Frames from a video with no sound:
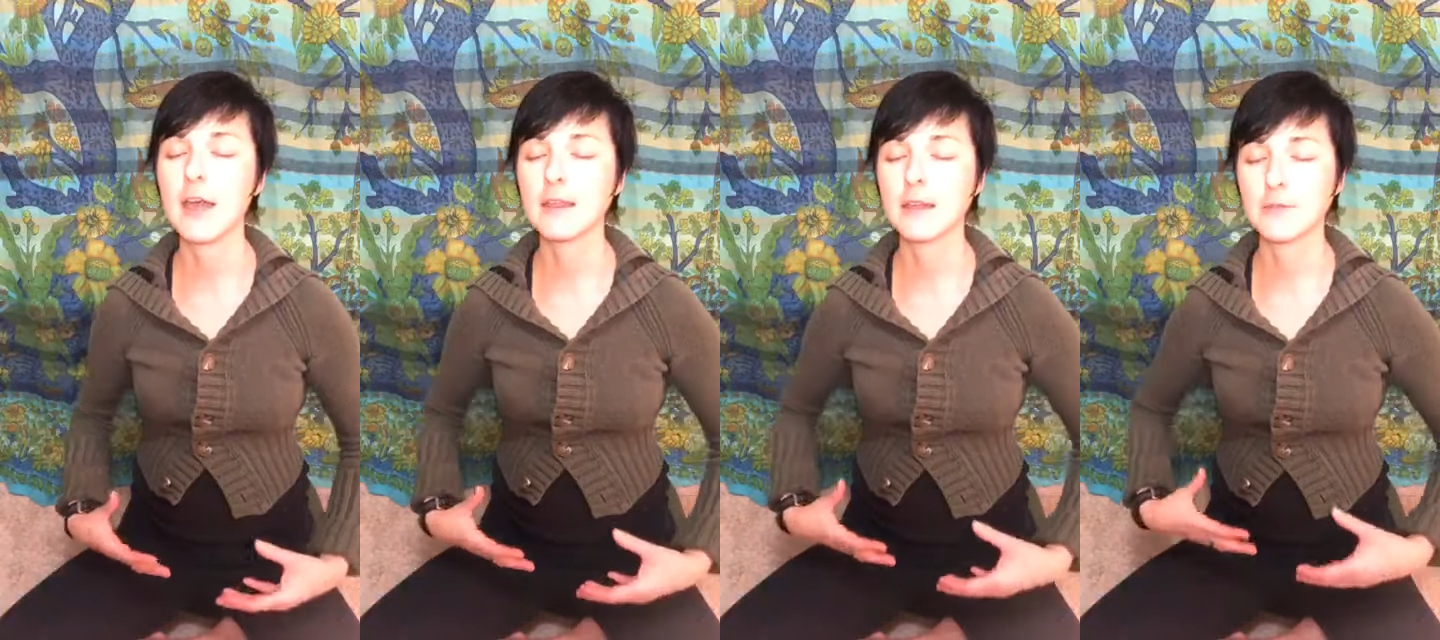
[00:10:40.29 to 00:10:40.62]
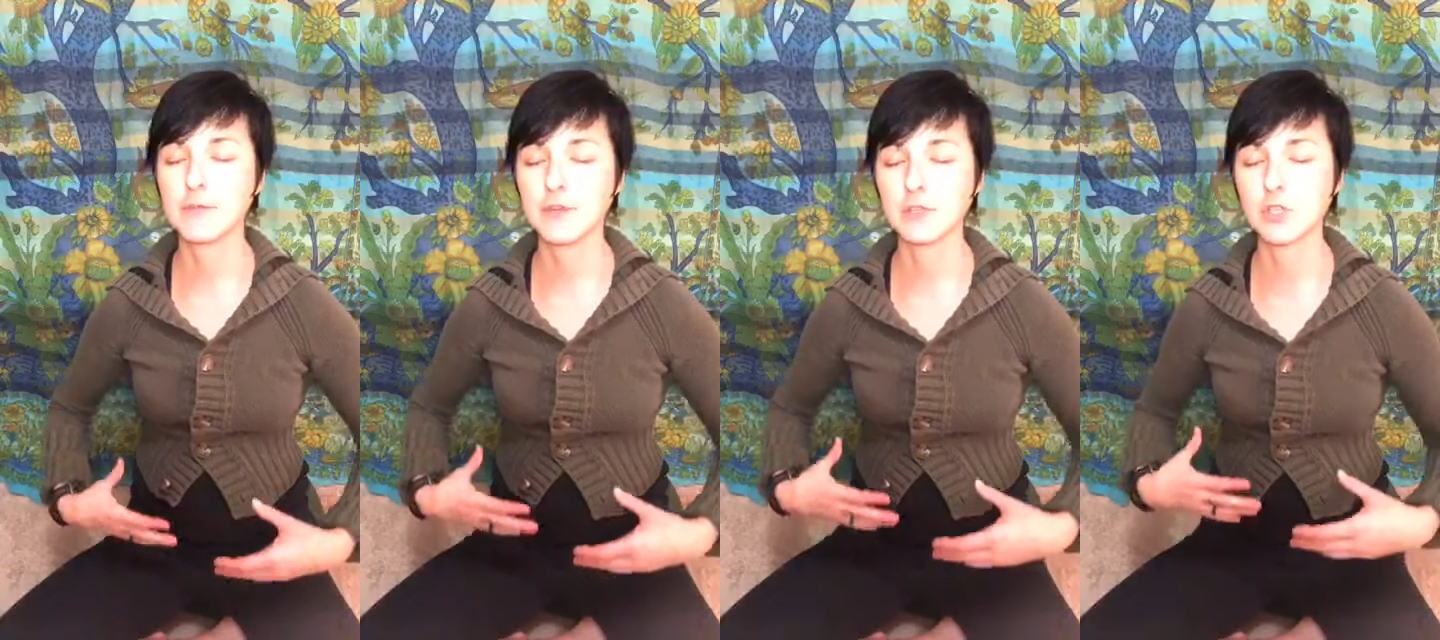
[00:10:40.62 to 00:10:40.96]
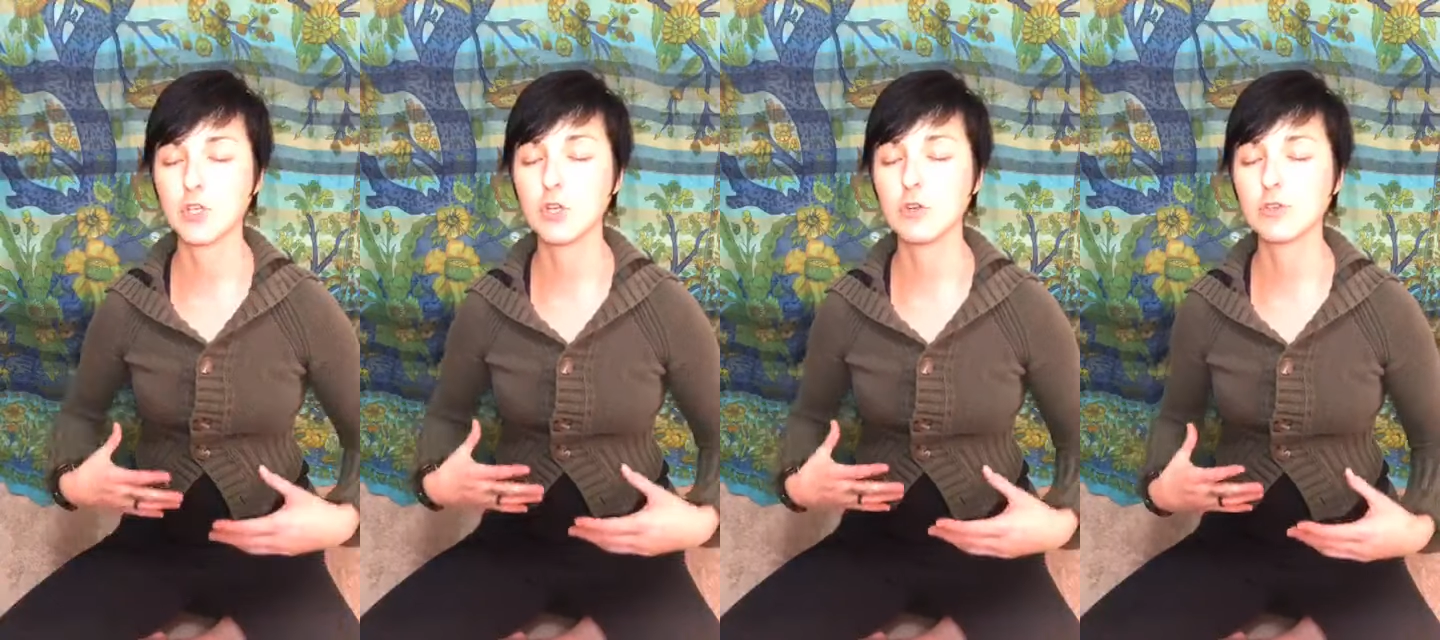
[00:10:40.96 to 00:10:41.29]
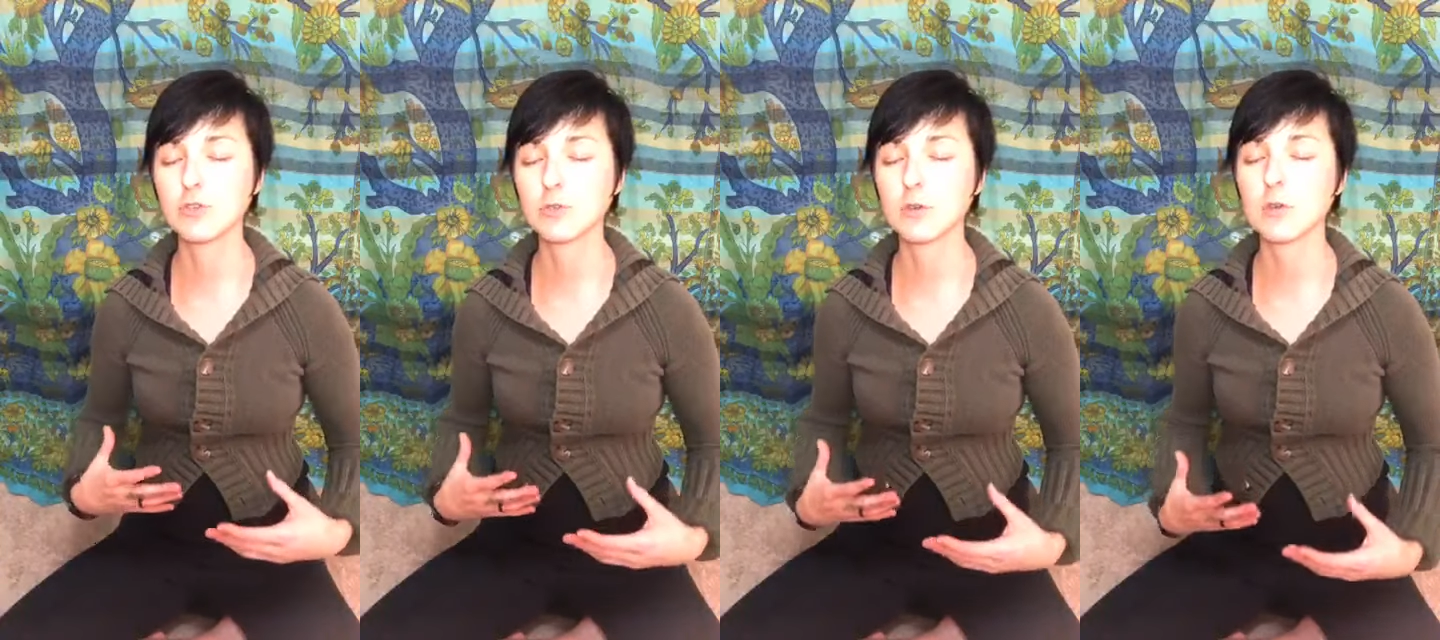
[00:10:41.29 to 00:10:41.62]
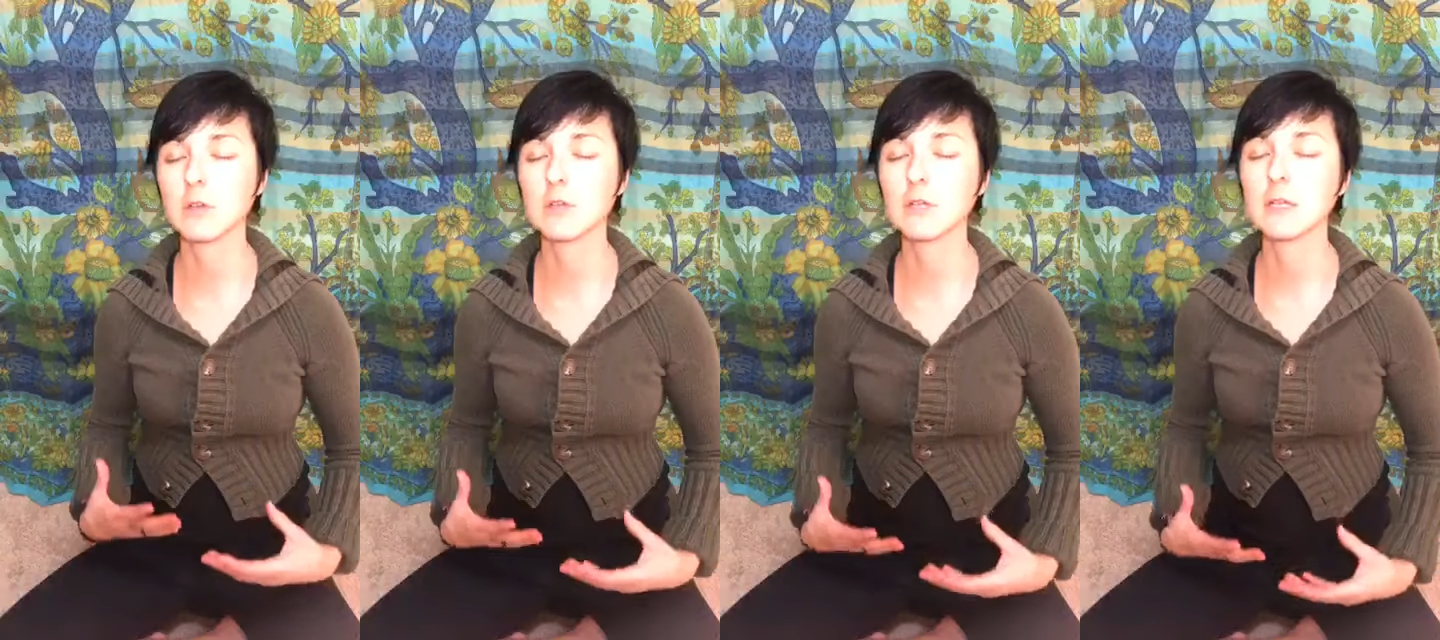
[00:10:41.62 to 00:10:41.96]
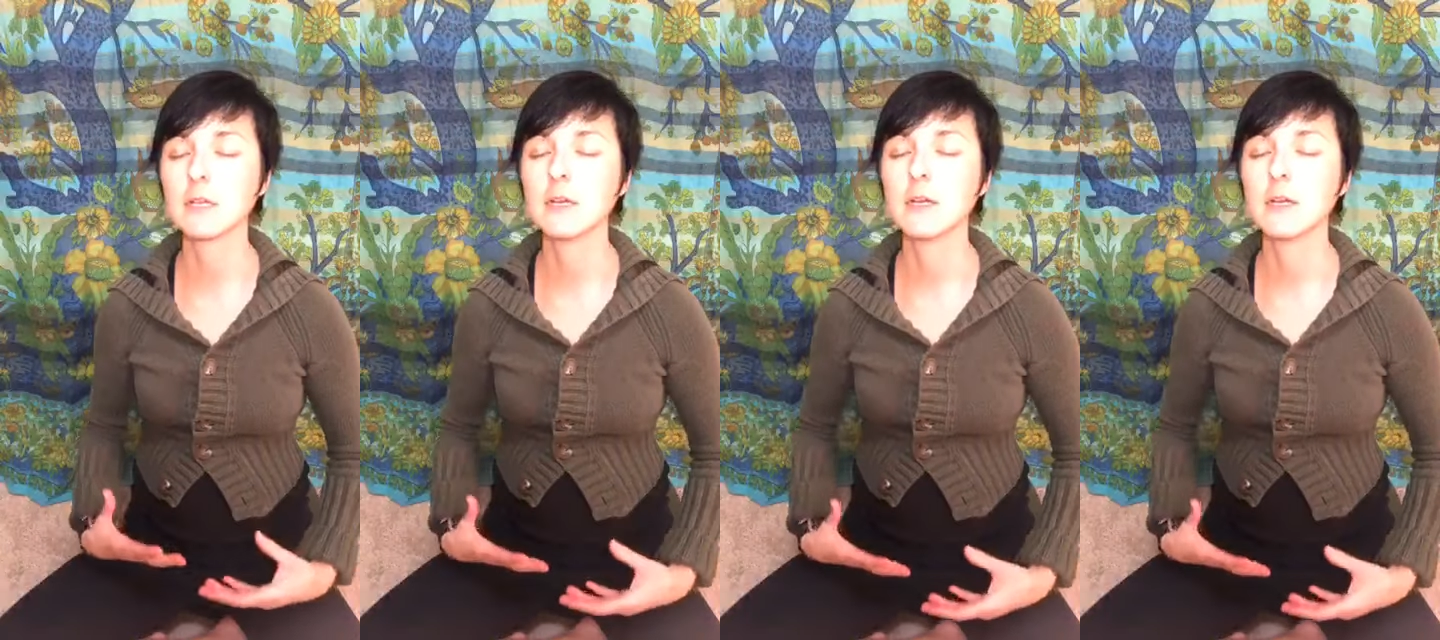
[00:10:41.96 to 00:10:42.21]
that feels neutral